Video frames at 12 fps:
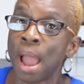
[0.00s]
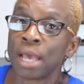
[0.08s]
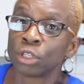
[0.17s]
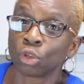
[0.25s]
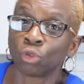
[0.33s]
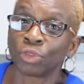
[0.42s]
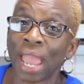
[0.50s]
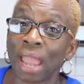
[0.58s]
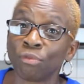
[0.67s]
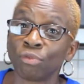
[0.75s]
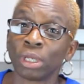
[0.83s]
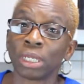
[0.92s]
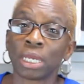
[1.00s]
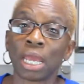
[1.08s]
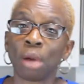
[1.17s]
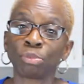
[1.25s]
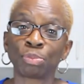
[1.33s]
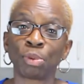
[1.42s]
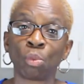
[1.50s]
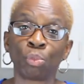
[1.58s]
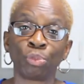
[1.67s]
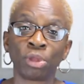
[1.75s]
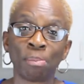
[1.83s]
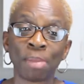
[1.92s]
So that really helped.
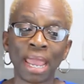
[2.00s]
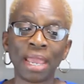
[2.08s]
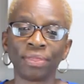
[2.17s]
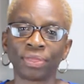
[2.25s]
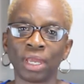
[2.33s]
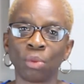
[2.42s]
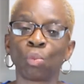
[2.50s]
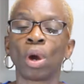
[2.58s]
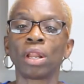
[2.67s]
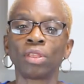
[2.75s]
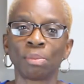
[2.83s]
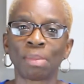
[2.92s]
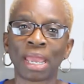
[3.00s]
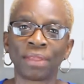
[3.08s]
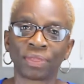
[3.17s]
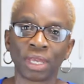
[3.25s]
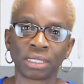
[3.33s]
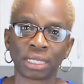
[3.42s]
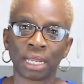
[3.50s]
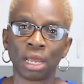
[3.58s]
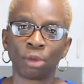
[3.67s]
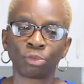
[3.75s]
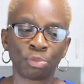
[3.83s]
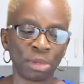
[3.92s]
But one of the main things that
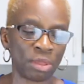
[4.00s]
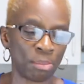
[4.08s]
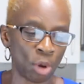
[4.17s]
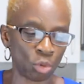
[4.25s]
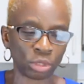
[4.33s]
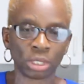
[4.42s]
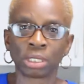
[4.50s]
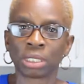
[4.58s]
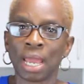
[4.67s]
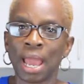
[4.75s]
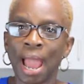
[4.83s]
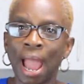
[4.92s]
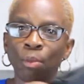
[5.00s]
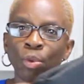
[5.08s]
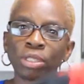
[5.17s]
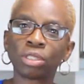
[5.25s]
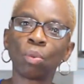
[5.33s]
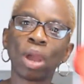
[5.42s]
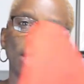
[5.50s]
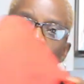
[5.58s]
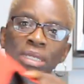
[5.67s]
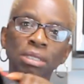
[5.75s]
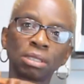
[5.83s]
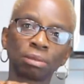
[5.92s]
helped me the most is I went to
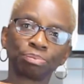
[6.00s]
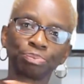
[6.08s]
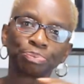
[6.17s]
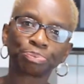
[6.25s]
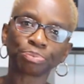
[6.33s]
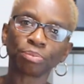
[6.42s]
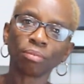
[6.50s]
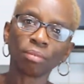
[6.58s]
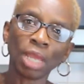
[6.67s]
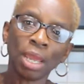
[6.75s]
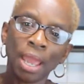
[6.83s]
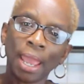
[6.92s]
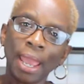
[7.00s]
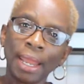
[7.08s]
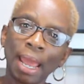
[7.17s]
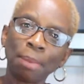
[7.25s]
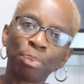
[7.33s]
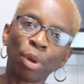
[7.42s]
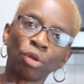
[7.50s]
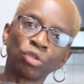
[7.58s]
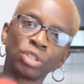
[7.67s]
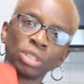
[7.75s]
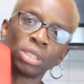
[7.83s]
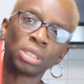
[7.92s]
Wegmans and I
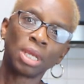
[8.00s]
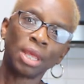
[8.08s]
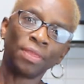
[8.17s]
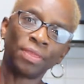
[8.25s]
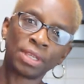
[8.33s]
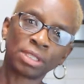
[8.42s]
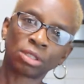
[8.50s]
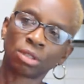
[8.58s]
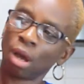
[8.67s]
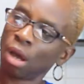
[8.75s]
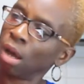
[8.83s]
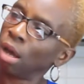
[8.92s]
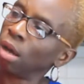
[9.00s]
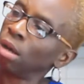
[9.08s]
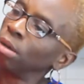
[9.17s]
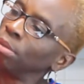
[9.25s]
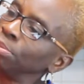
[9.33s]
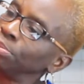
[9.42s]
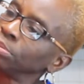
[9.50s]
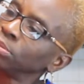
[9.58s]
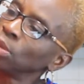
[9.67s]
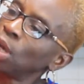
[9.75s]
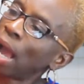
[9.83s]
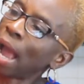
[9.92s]
purchased this
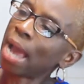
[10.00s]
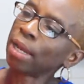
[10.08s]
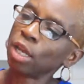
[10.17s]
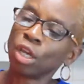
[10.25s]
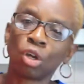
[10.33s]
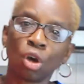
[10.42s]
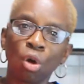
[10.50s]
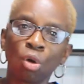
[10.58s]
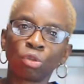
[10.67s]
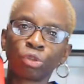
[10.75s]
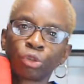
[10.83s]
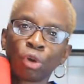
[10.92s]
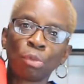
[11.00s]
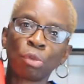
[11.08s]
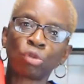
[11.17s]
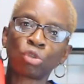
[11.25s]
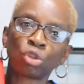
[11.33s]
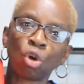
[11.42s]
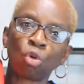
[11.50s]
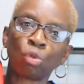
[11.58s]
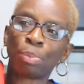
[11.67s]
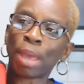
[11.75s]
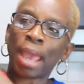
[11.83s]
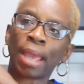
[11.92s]
hot and cold thermal
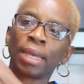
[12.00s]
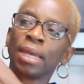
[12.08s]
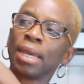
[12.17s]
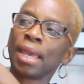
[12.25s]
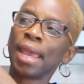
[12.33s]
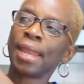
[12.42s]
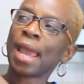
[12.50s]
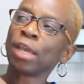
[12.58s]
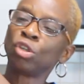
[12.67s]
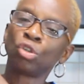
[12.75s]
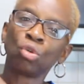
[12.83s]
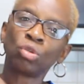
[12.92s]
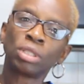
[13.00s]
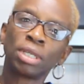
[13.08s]
tote bag, and I used